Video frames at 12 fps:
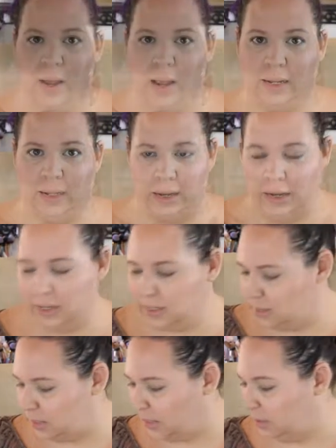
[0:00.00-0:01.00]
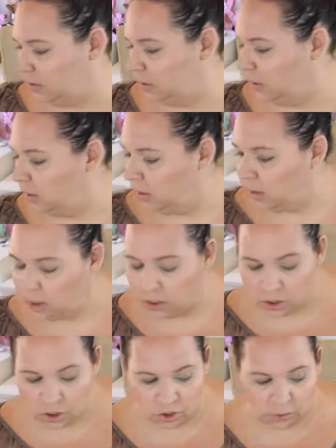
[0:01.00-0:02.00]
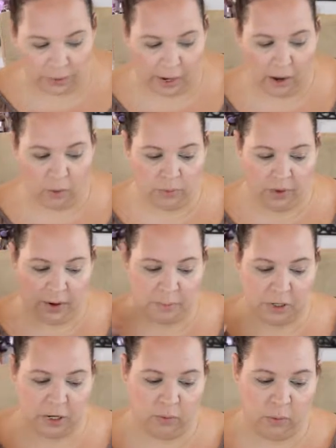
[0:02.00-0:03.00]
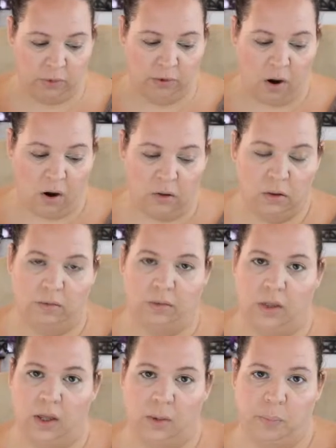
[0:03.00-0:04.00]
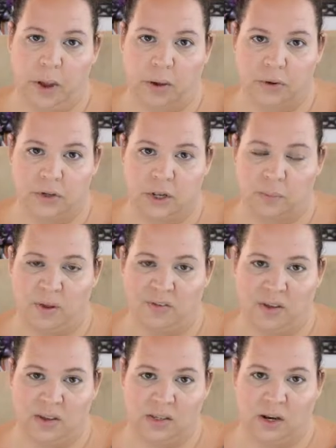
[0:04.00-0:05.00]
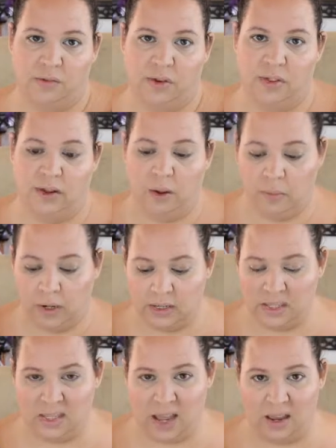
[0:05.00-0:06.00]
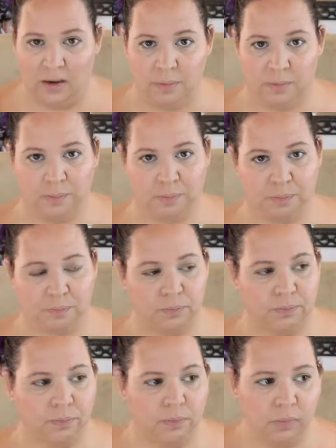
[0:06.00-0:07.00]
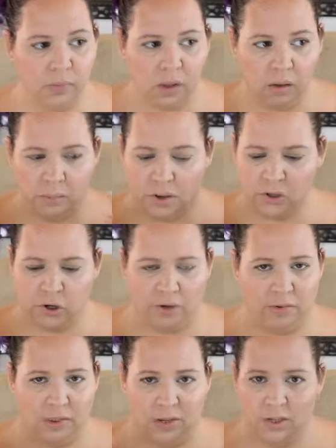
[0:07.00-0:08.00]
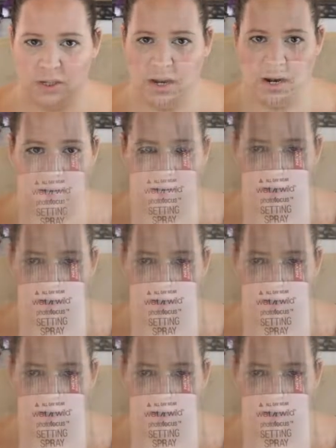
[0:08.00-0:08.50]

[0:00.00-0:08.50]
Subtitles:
highlighting is done. So now that I'm done with all of the powders on my face and everything, I'm gonna set. Make sure everything just kind of